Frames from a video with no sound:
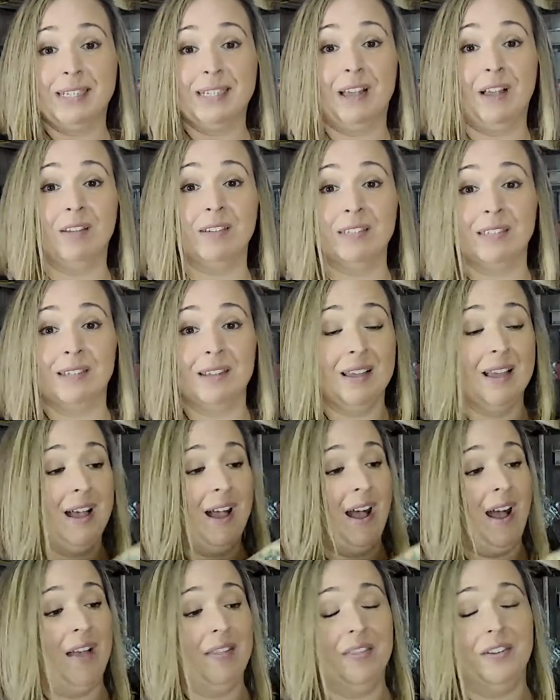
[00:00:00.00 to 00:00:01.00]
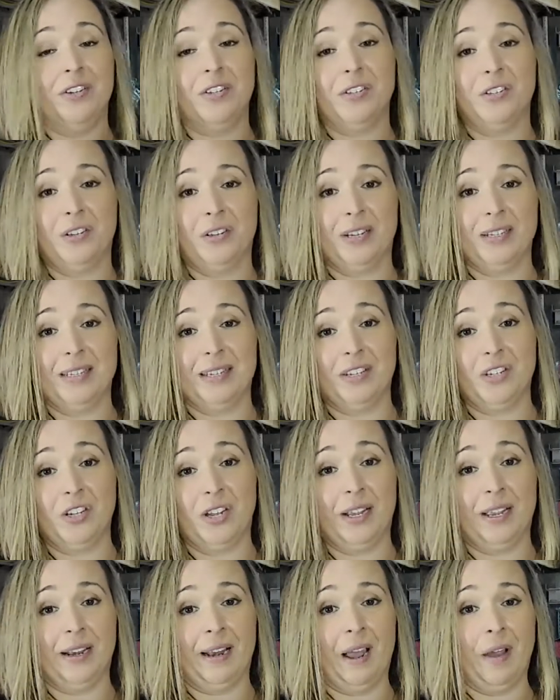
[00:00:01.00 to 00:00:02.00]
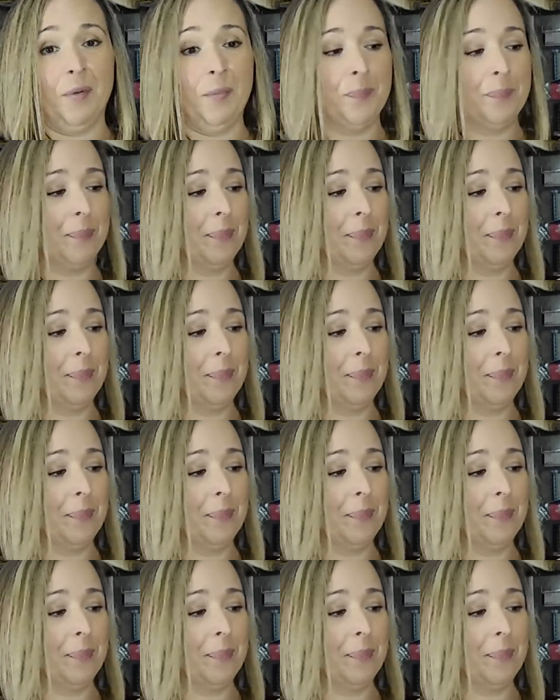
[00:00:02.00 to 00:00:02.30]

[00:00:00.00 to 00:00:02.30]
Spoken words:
sells on there so you guys can check it out.